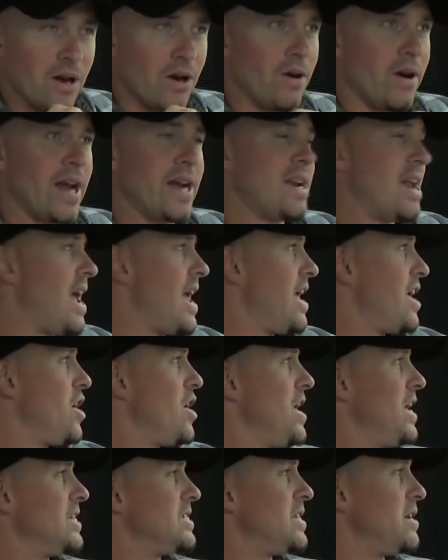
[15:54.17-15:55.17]
All right,
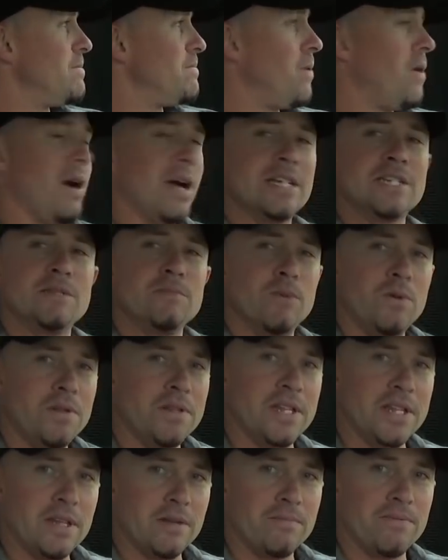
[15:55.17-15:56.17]
is it possible
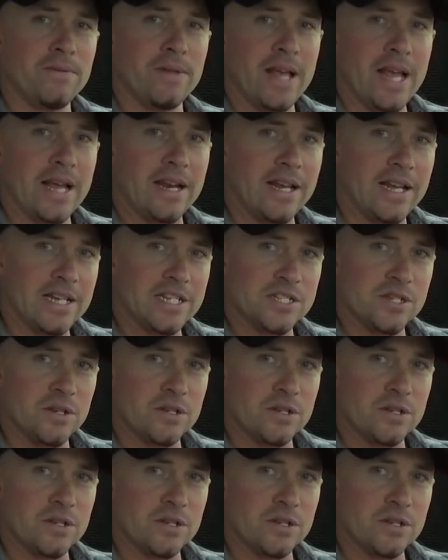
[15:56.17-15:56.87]
that the plan is,